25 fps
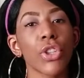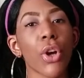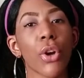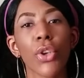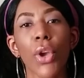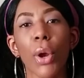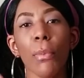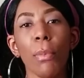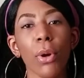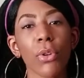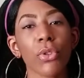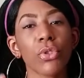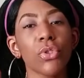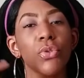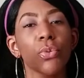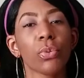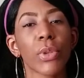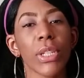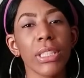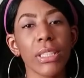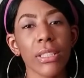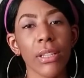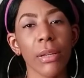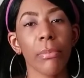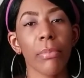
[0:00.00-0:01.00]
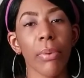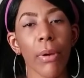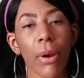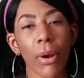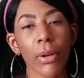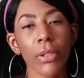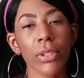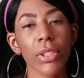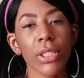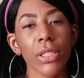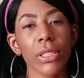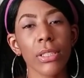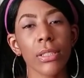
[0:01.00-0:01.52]
your most recent
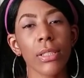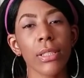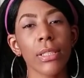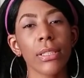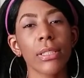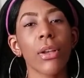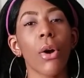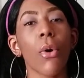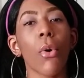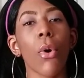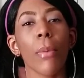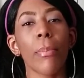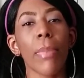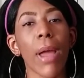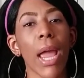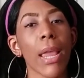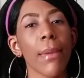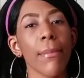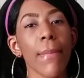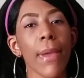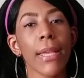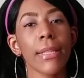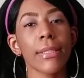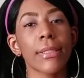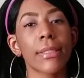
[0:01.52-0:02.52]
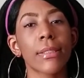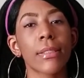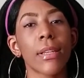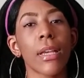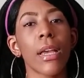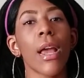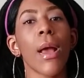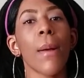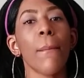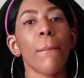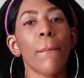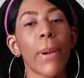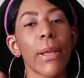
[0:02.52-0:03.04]
purchases or payments,
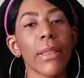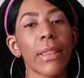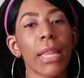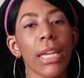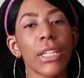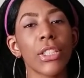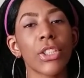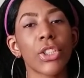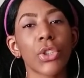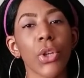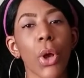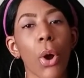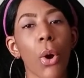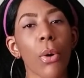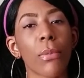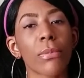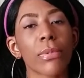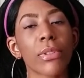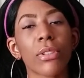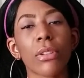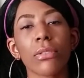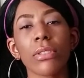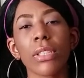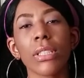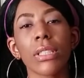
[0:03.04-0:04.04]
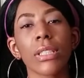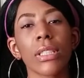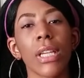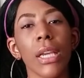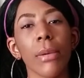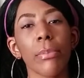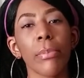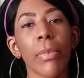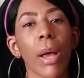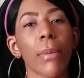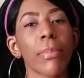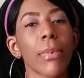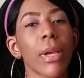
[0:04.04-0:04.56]
but they show them. So just
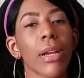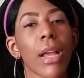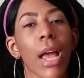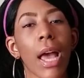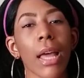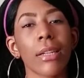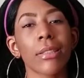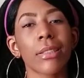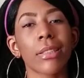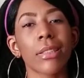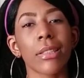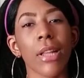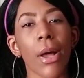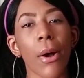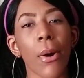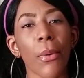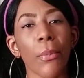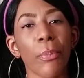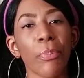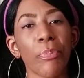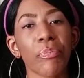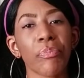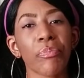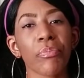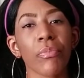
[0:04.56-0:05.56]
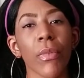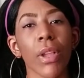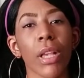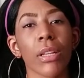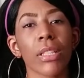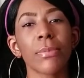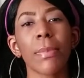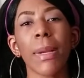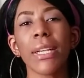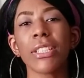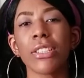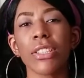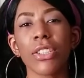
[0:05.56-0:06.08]
keep up. They're kind of slow,
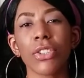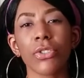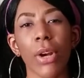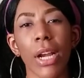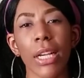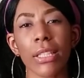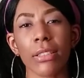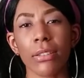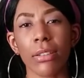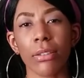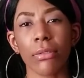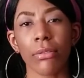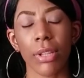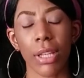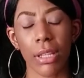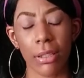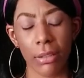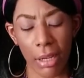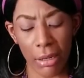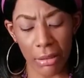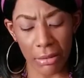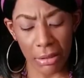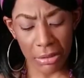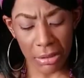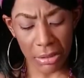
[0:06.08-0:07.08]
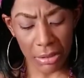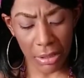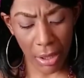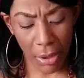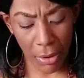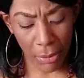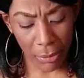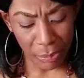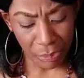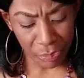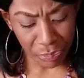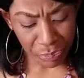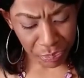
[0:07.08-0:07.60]
especially TransUnion. They're a little slow.
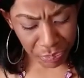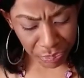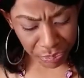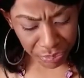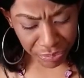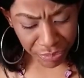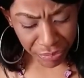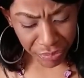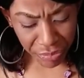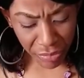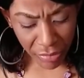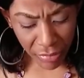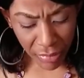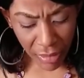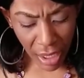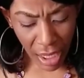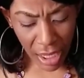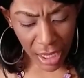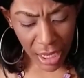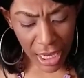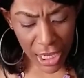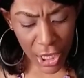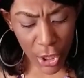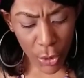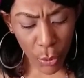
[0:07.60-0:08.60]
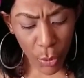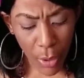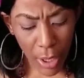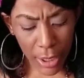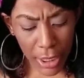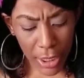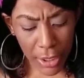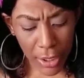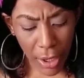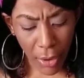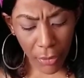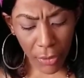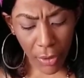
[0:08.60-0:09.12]
And you want to
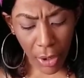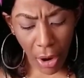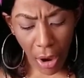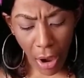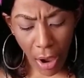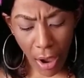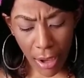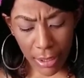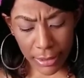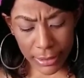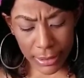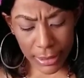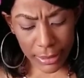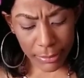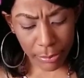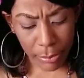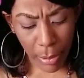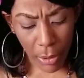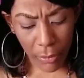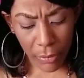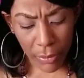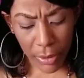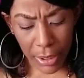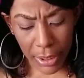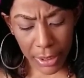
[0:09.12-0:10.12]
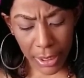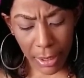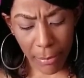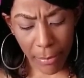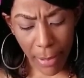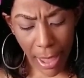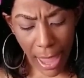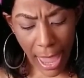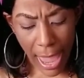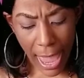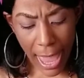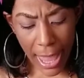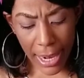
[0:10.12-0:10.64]
know the cause is both good and
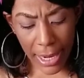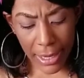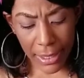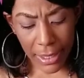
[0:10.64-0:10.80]
bad